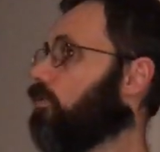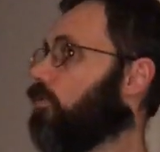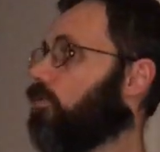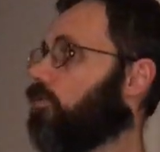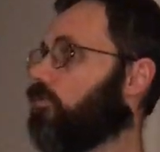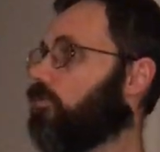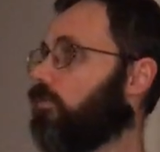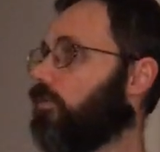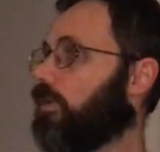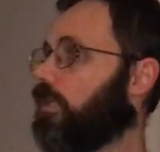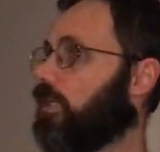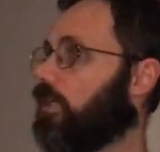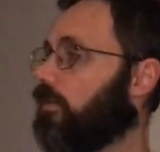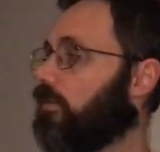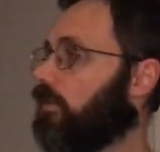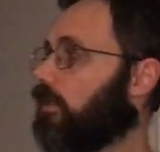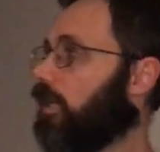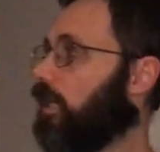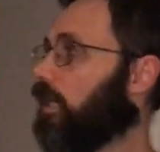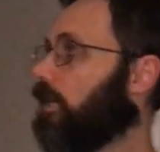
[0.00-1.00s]
toward, toward the end of
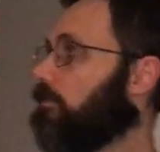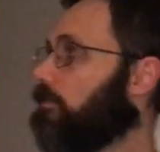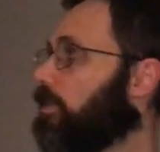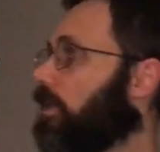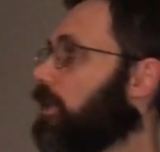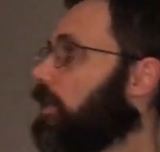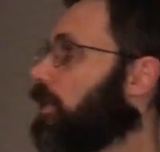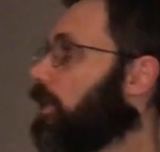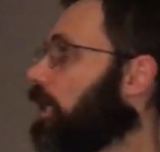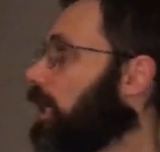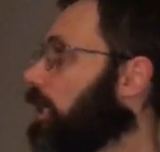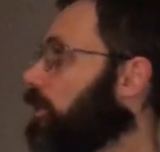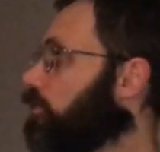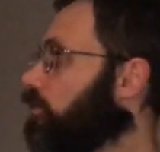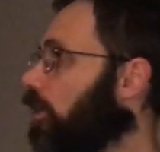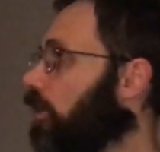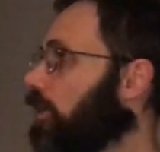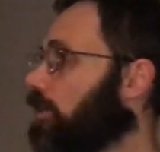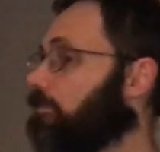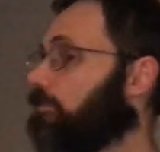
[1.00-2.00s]
the day.
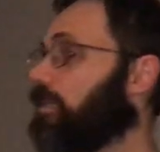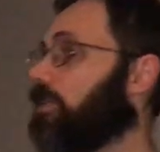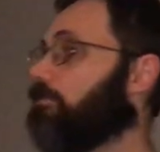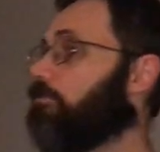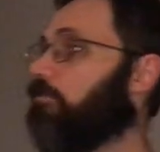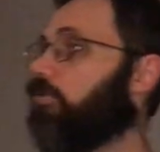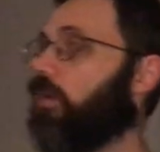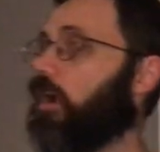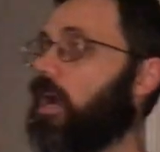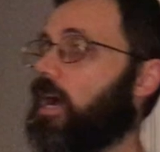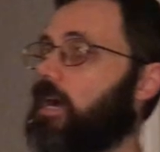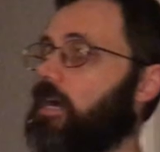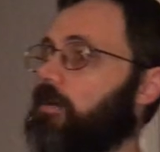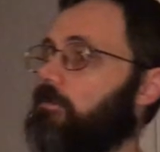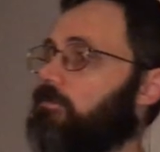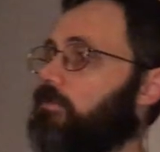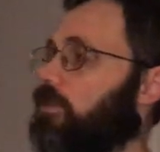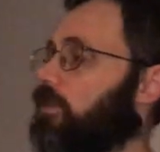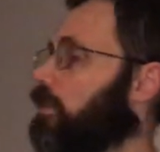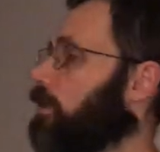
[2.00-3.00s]
It's already been
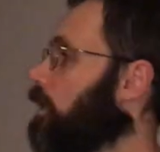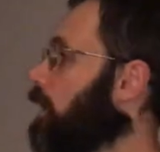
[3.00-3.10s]
primed.